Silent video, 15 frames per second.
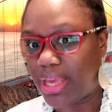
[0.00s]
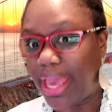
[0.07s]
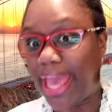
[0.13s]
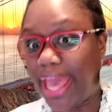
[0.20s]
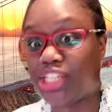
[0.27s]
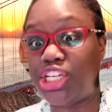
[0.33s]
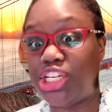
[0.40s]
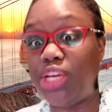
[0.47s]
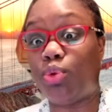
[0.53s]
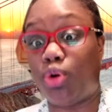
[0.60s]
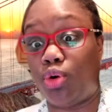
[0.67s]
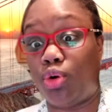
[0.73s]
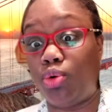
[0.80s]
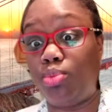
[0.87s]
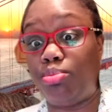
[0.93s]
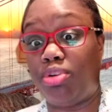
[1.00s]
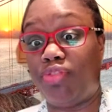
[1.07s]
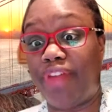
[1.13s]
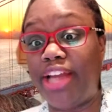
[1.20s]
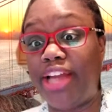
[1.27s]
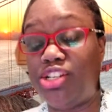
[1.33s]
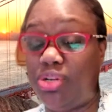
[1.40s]
And she will
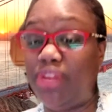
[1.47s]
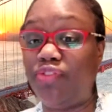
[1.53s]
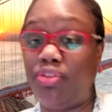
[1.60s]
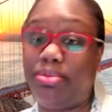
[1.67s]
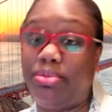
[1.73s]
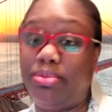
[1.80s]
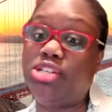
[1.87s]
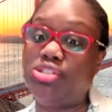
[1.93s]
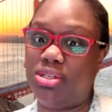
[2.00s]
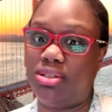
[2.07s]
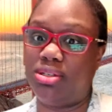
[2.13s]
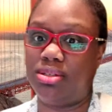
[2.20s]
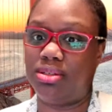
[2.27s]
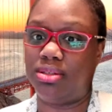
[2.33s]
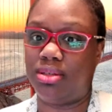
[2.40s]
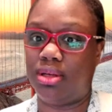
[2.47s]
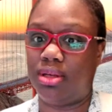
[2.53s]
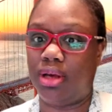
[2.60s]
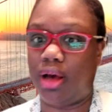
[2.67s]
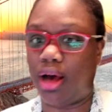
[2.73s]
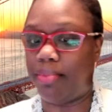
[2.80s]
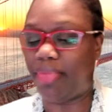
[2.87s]
provide you the information
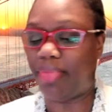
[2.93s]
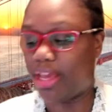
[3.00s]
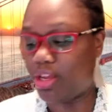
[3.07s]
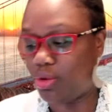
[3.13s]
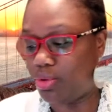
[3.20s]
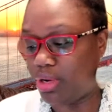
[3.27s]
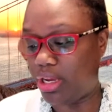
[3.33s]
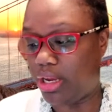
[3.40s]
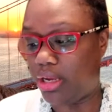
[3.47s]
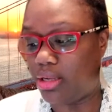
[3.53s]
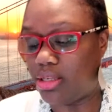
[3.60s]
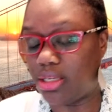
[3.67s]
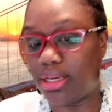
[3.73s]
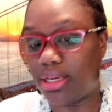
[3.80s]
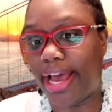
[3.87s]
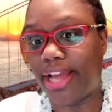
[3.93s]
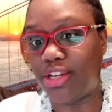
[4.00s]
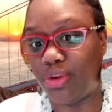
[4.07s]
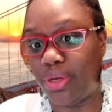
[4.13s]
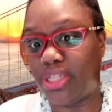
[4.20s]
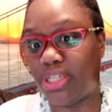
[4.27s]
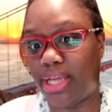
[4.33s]
that you need to
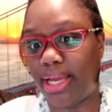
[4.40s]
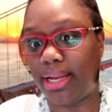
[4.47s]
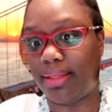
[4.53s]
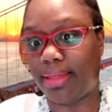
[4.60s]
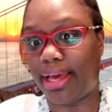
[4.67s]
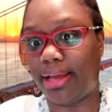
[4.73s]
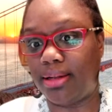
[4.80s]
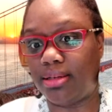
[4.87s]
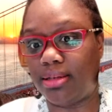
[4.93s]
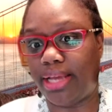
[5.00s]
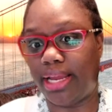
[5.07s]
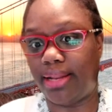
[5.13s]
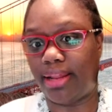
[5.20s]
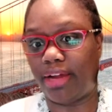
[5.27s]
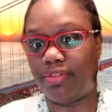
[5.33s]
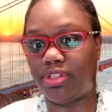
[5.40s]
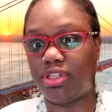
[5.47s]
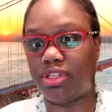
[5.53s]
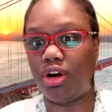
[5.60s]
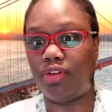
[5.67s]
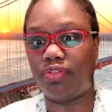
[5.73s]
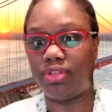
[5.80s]
guide you into getting that
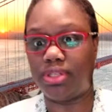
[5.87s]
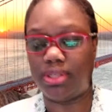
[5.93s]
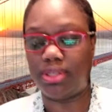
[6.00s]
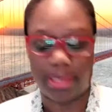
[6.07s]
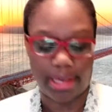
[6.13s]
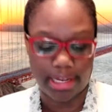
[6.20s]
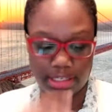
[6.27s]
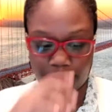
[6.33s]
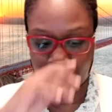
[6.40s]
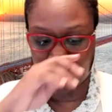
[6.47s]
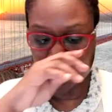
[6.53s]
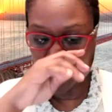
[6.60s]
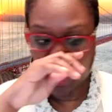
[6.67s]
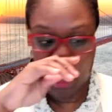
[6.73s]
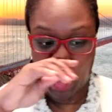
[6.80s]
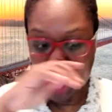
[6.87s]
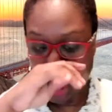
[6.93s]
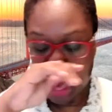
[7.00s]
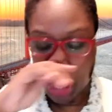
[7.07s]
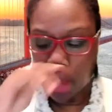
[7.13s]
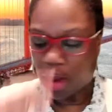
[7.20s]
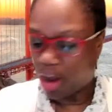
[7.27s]
resolved. That's all.
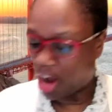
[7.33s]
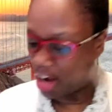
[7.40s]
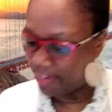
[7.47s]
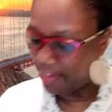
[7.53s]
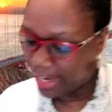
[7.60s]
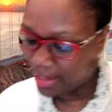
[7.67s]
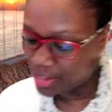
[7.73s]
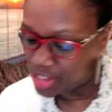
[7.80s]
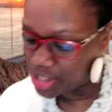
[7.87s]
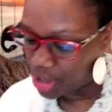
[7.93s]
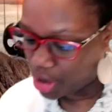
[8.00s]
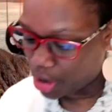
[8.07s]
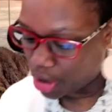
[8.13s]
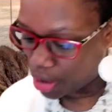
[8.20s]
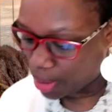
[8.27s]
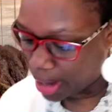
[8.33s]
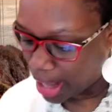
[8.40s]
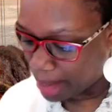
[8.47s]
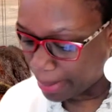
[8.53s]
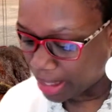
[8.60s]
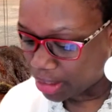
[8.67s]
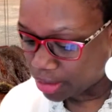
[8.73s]
All right, so
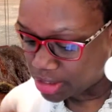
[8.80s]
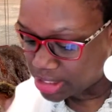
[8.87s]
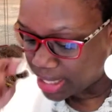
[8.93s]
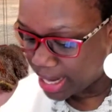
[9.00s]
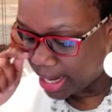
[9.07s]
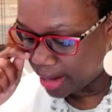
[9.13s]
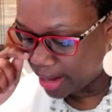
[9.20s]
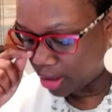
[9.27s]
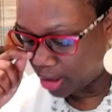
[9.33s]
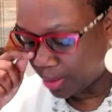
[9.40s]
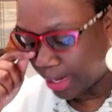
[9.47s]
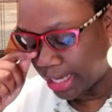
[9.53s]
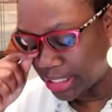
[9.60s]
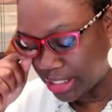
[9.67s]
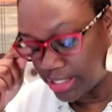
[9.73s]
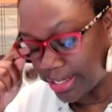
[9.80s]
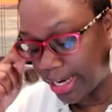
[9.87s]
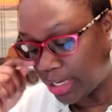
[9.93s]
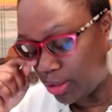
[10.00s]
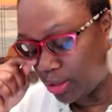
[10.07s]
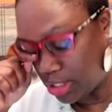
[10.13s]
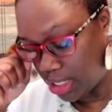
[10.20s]
I don't see any other questions.
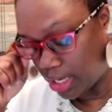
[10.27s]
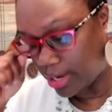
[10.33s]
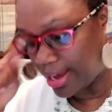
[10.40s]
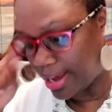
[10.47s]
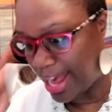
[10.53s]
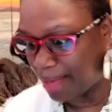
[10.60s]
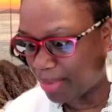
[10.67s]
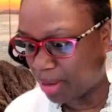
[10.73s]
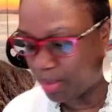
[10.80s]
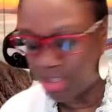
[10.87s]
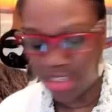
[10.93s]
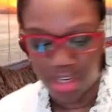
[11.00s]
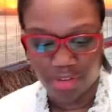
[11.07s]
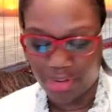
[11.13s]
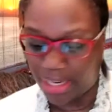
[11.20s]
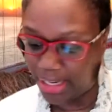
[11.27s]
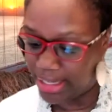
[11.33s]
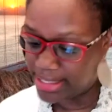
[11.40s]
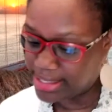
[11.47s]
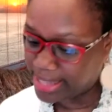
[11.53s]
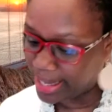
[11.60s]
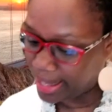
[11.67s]
I do see a comment, which I'll read in
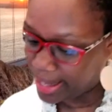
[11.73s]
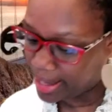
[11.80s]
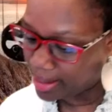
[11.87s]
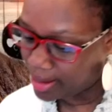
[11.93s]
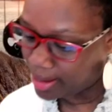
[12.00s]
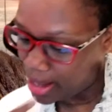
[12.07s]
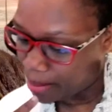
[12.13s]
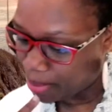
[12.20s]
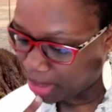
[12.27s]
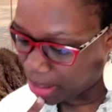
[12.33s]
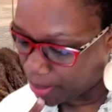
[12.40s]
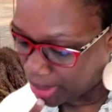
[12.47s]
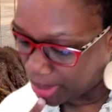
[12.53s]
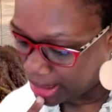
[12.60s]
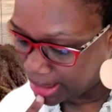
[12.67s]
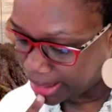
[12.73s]
a second, but I want to